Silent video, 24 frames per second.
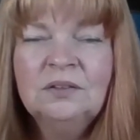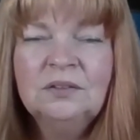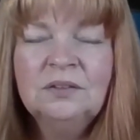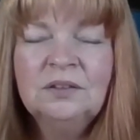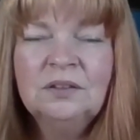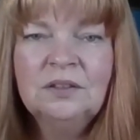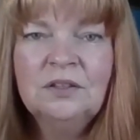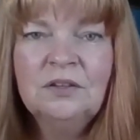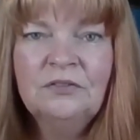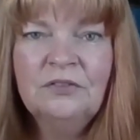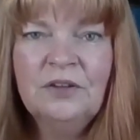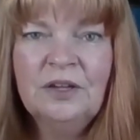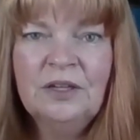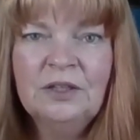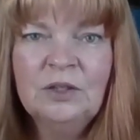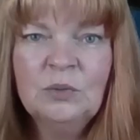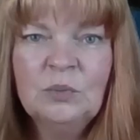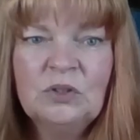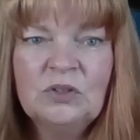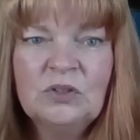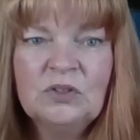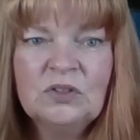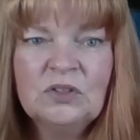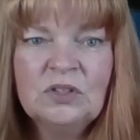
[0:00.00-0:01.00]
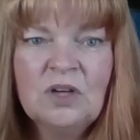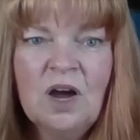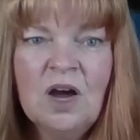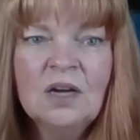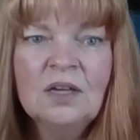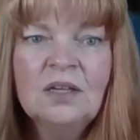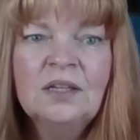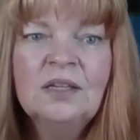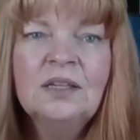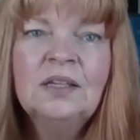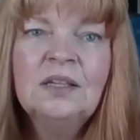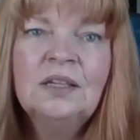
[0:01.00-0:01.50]
available
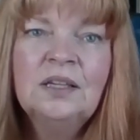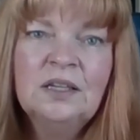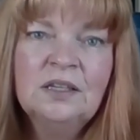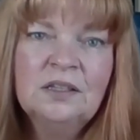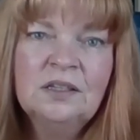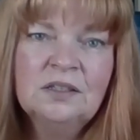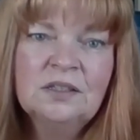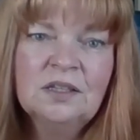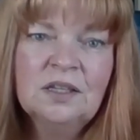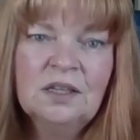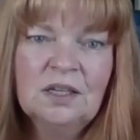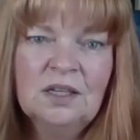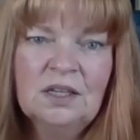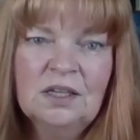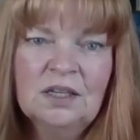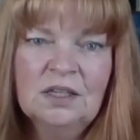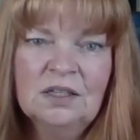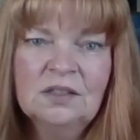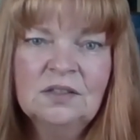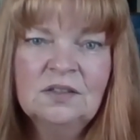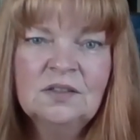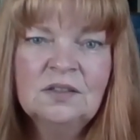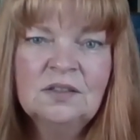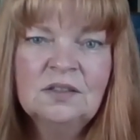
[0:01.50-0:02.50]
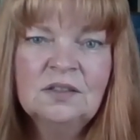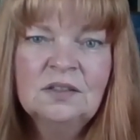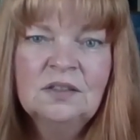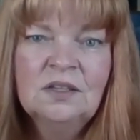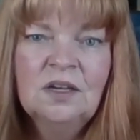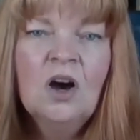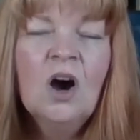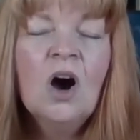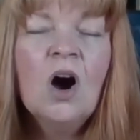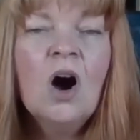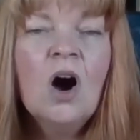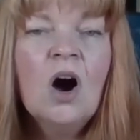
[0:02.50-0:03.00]
stock into the kits.
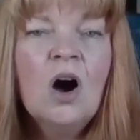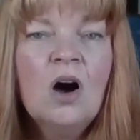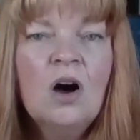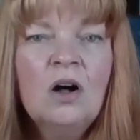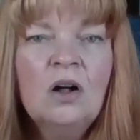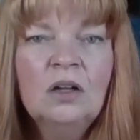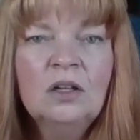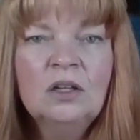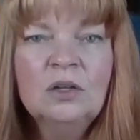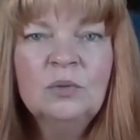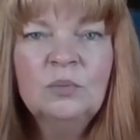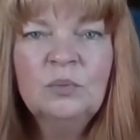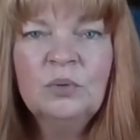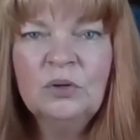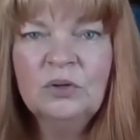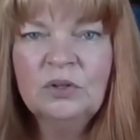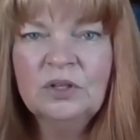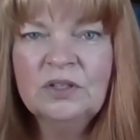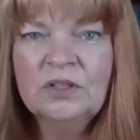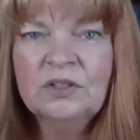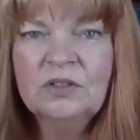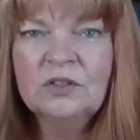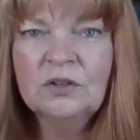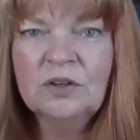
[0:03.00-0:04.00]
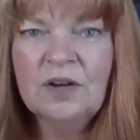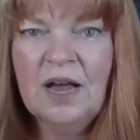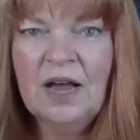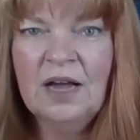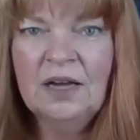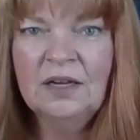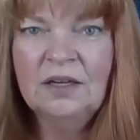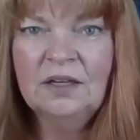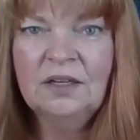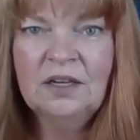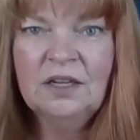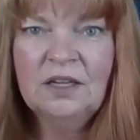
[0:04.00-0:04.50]
All components are
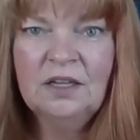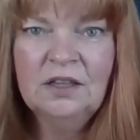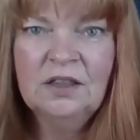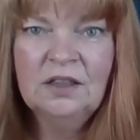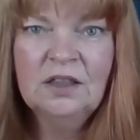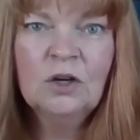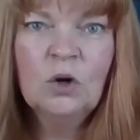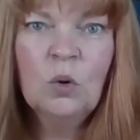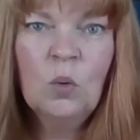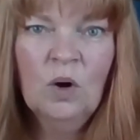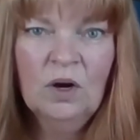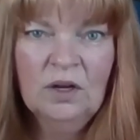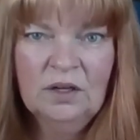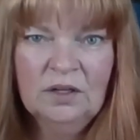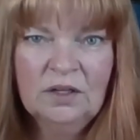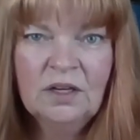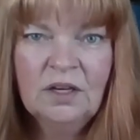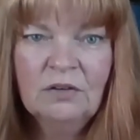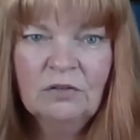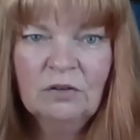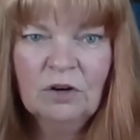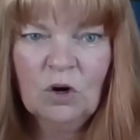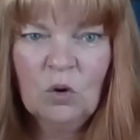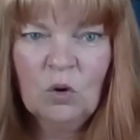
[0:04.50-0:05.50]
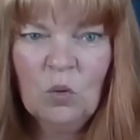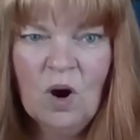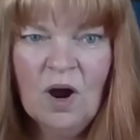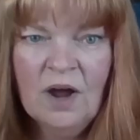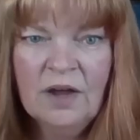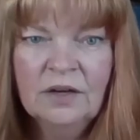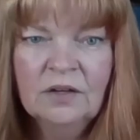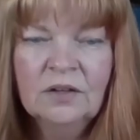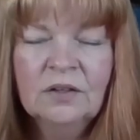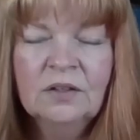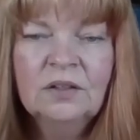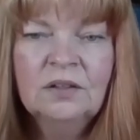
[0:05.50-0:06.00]
added in the quantity
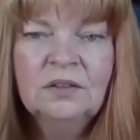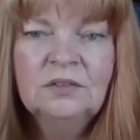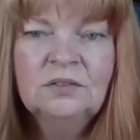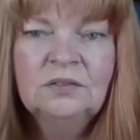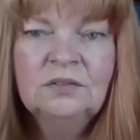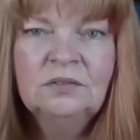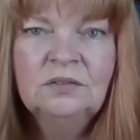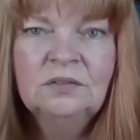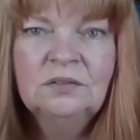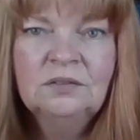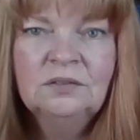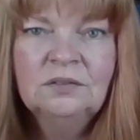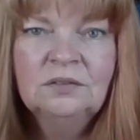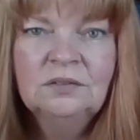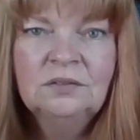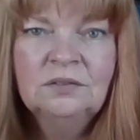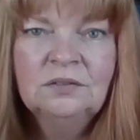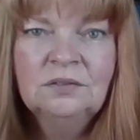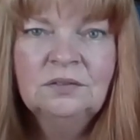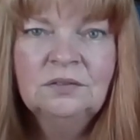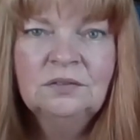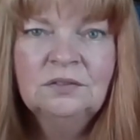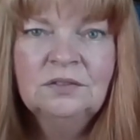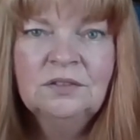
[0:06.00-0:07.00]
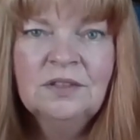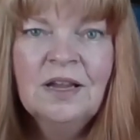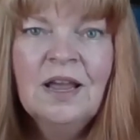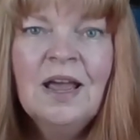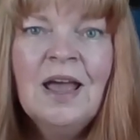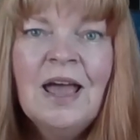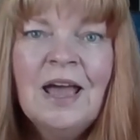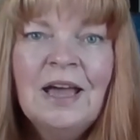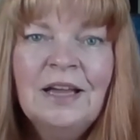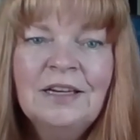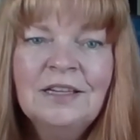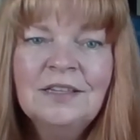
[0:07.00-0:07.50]
required.
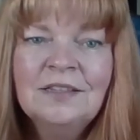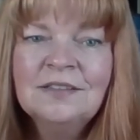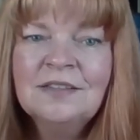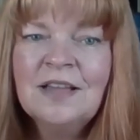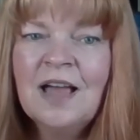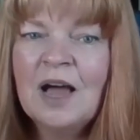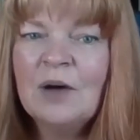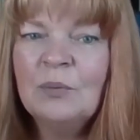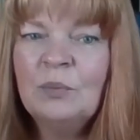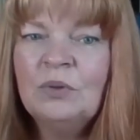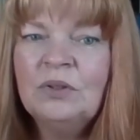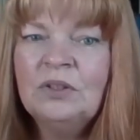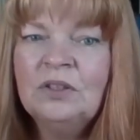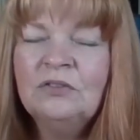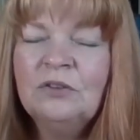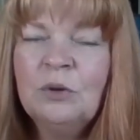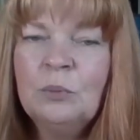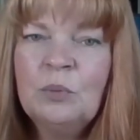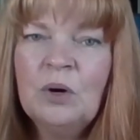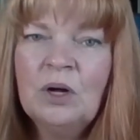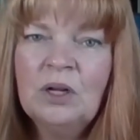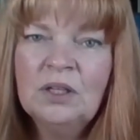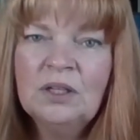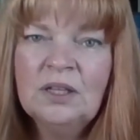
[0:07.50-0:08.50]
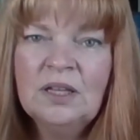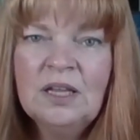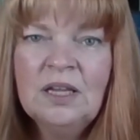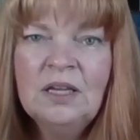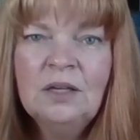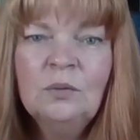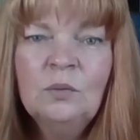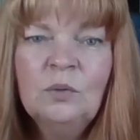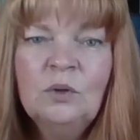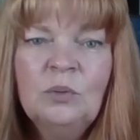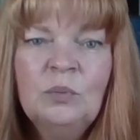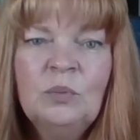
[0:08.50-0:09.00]
An example of a bulk
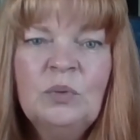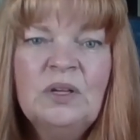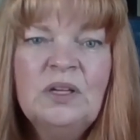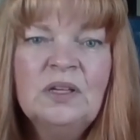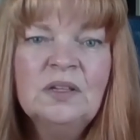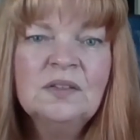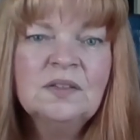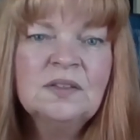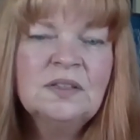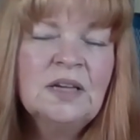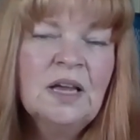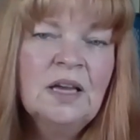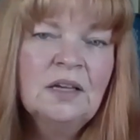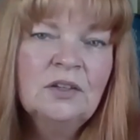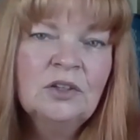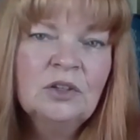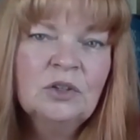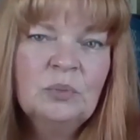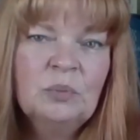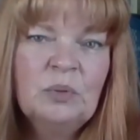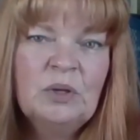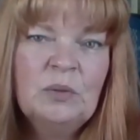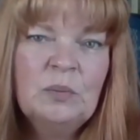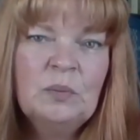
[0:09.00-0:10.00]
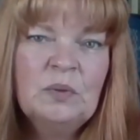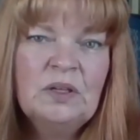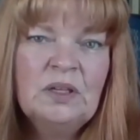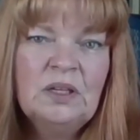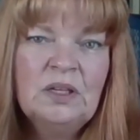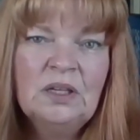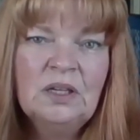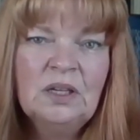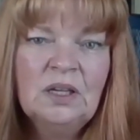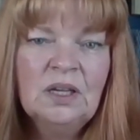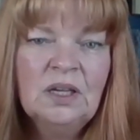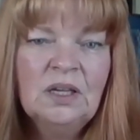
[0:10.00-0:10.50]
kit would be a standard
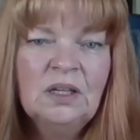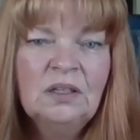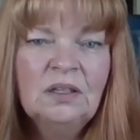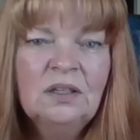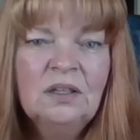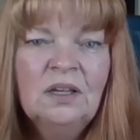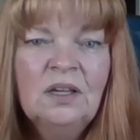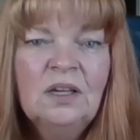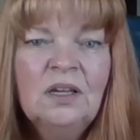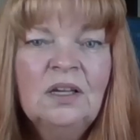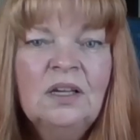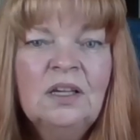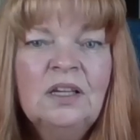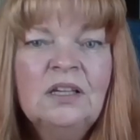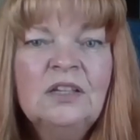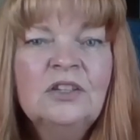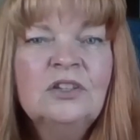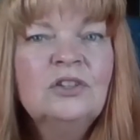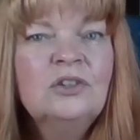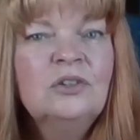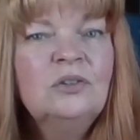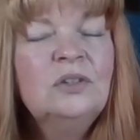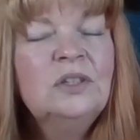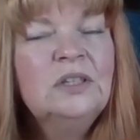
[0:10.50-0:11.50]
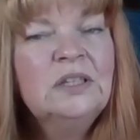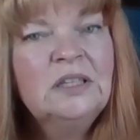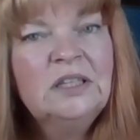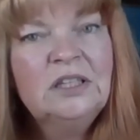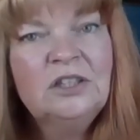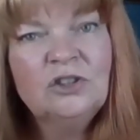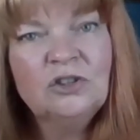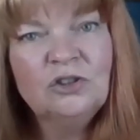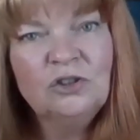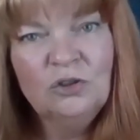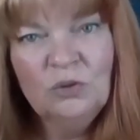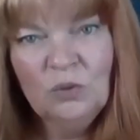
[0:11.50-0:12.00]
PPE kit issued to
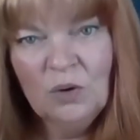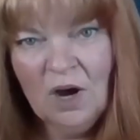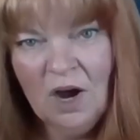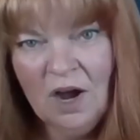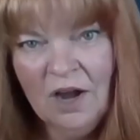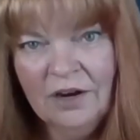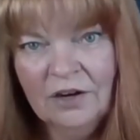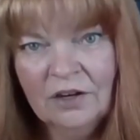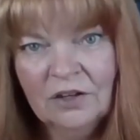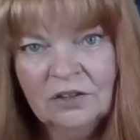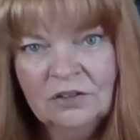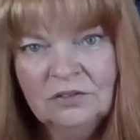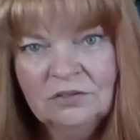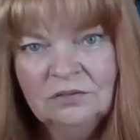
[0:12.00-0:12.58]
each new hire.